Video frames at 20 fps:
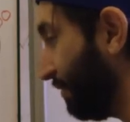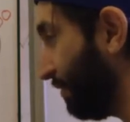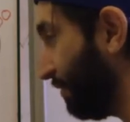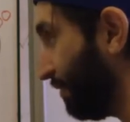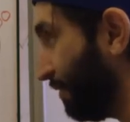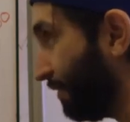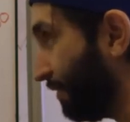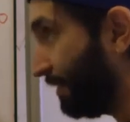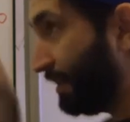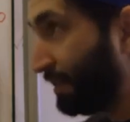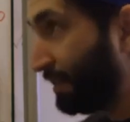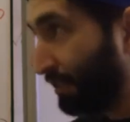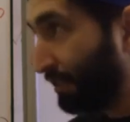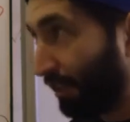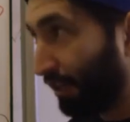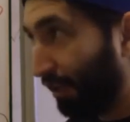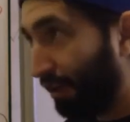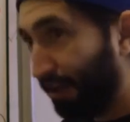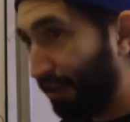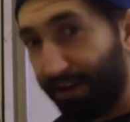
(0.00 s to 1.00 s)
this
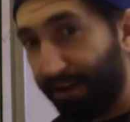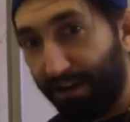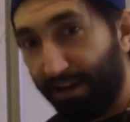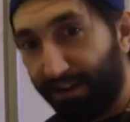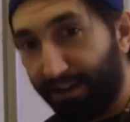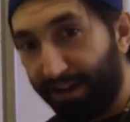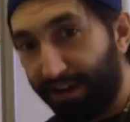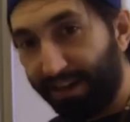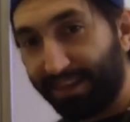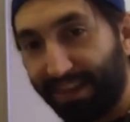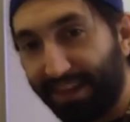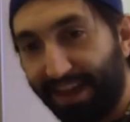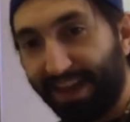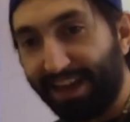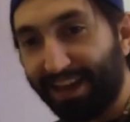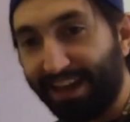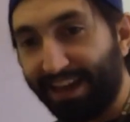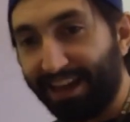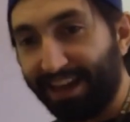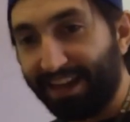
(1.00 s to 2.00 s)
claw, like
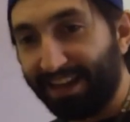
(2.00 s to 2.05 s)
that, and